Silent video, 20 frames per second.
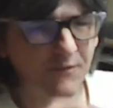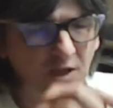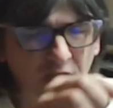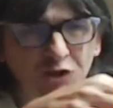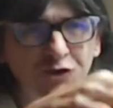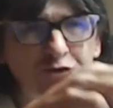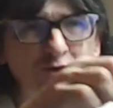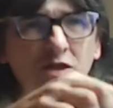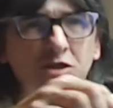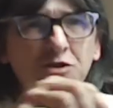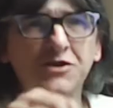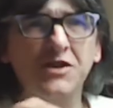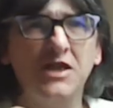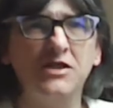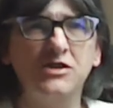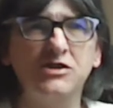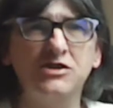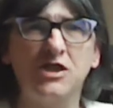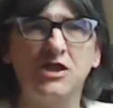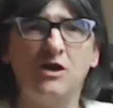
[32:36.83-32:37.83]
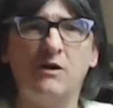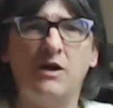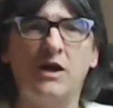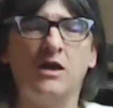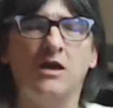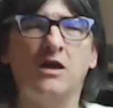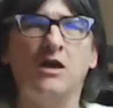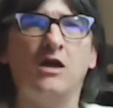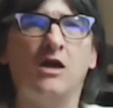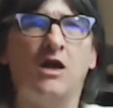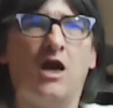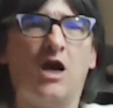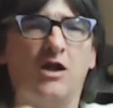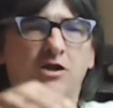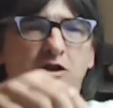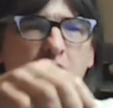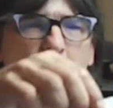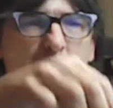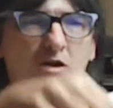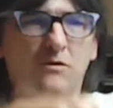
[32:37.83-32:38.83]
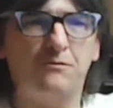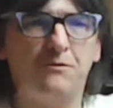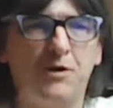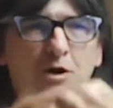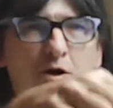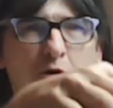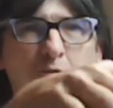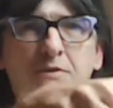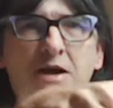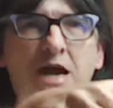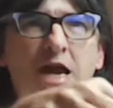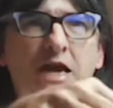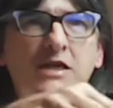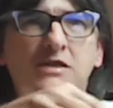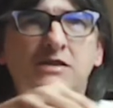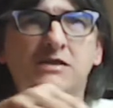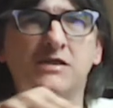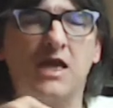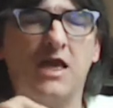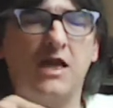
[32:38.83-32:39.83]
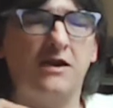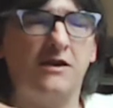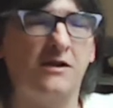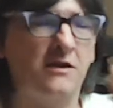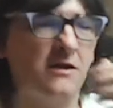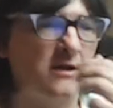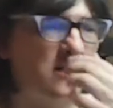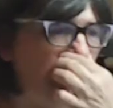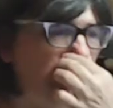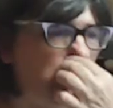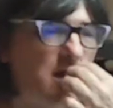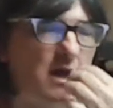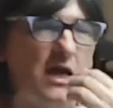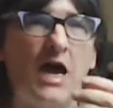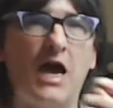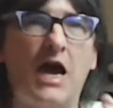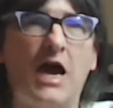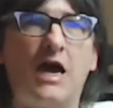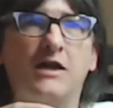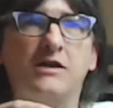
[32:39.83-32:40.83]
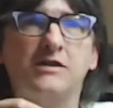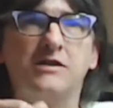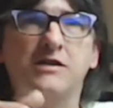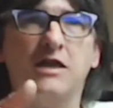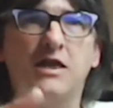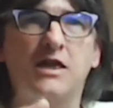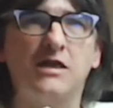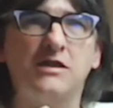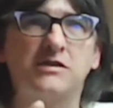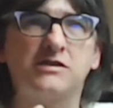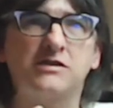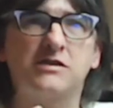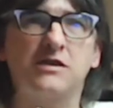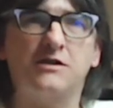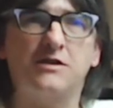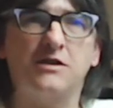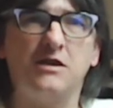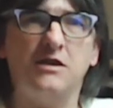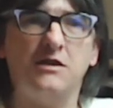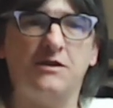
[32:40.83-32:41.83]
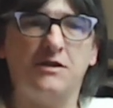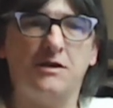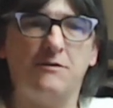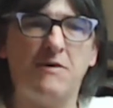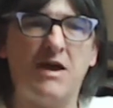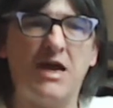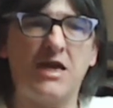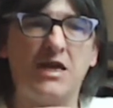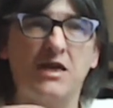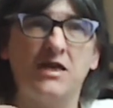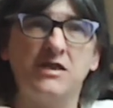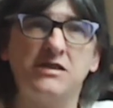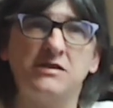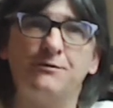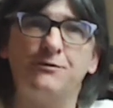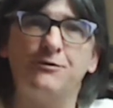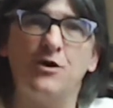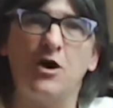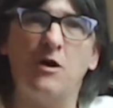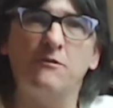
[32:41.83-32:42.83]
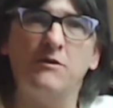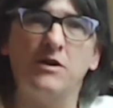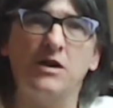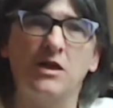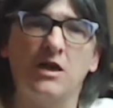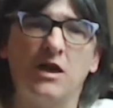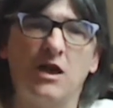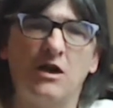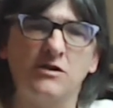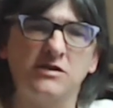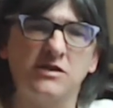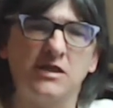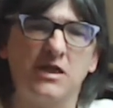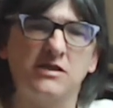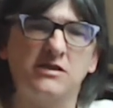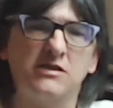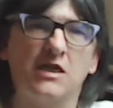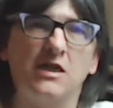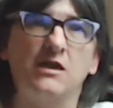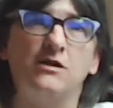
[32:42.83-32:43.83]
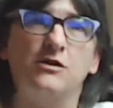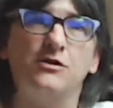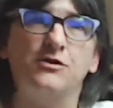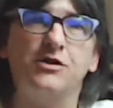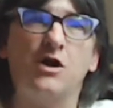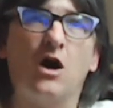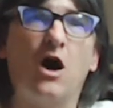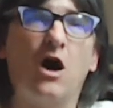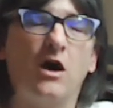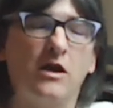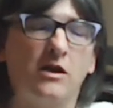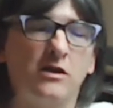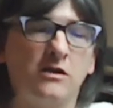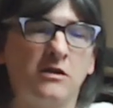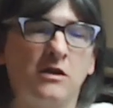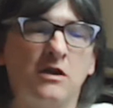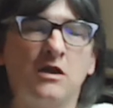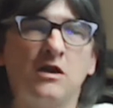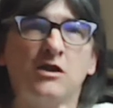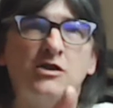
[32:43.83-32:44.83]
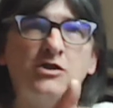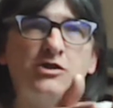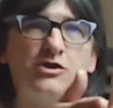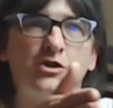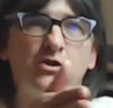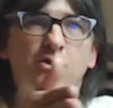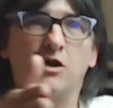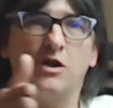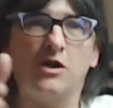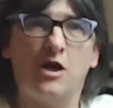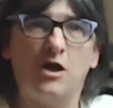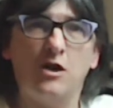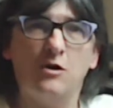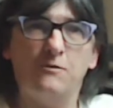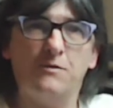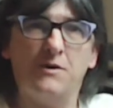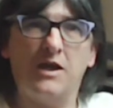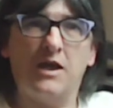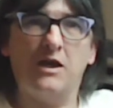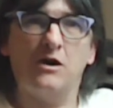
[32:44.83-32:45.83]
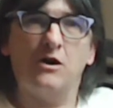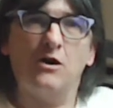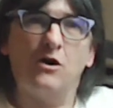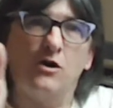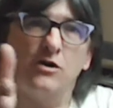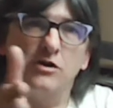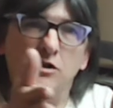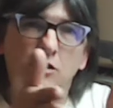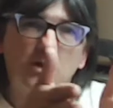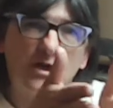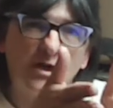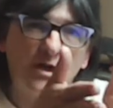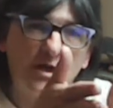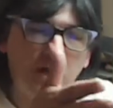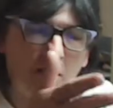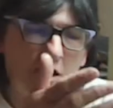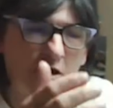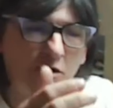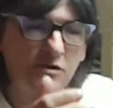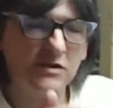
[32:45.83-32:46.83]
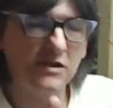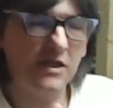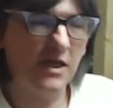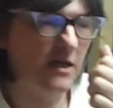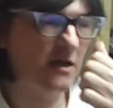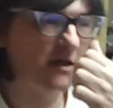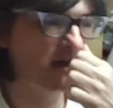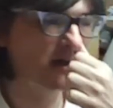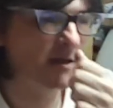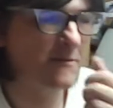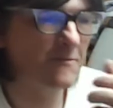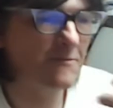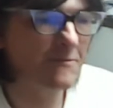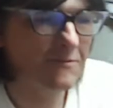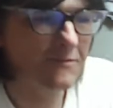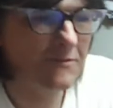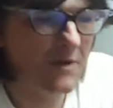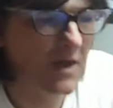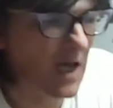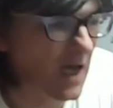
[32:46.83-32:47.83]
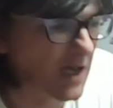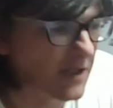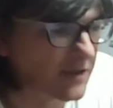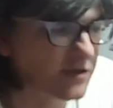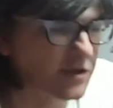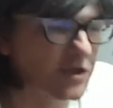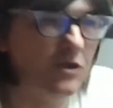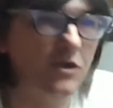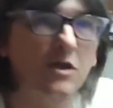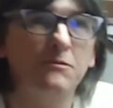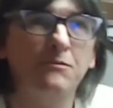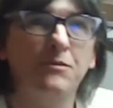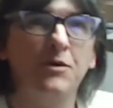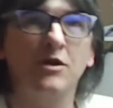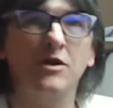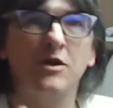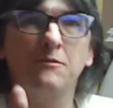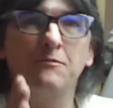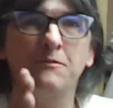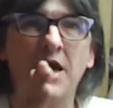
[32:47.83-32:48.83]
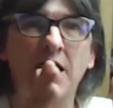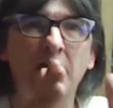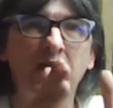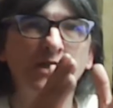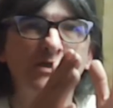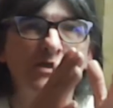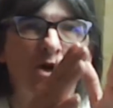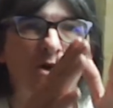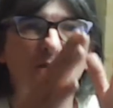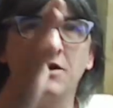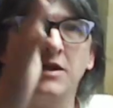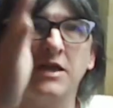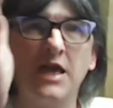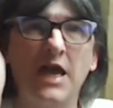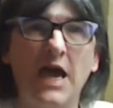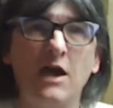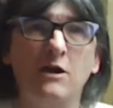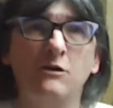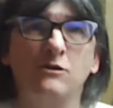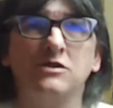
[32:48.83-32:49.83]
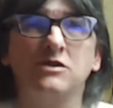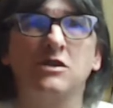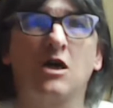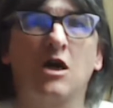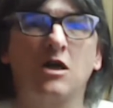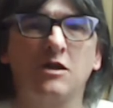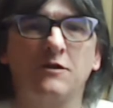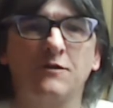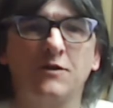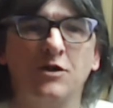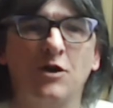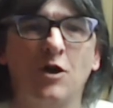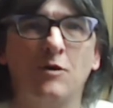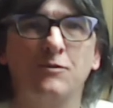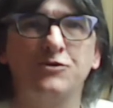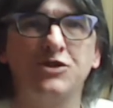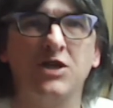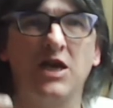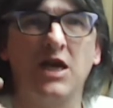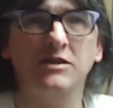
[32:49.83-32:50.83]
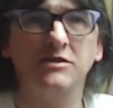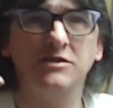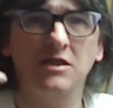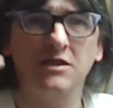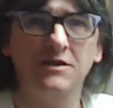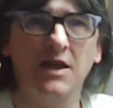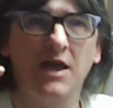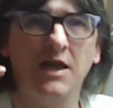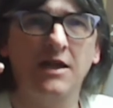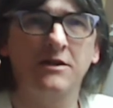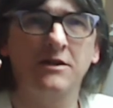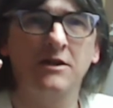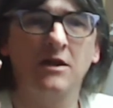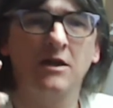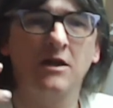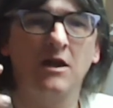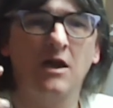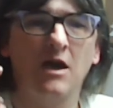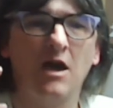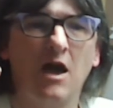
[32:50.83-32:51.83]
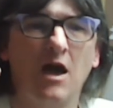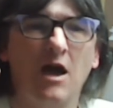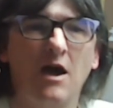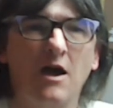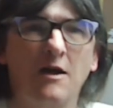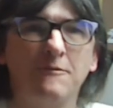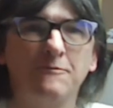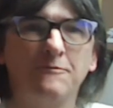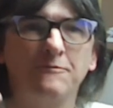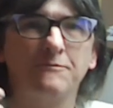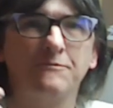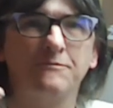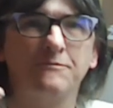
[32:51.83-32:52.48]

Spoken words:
drilled into it. And you can put pegs in, and it's the mechanism for opening and closing. It's a little dial, so you can open it or you can close it, and you can put the pegs on the outside of an object, and then on